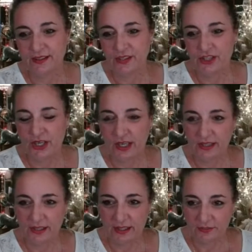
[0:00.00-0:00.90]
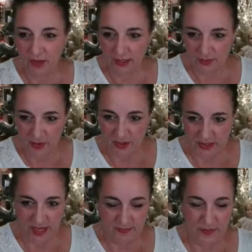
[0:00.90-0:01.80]
She had a late volleyball
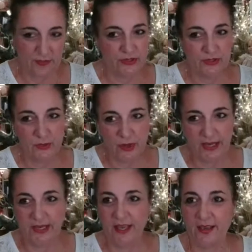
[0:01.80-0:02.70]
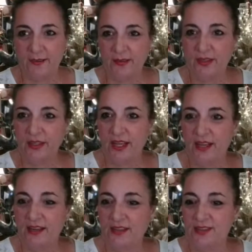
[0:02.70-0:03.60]
game, it was an away game.
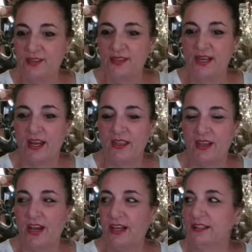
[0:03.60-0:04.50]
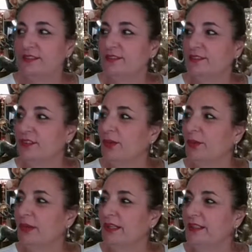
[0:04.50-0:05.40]
And I thought, you know
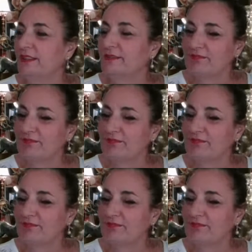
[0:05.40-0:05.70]
what?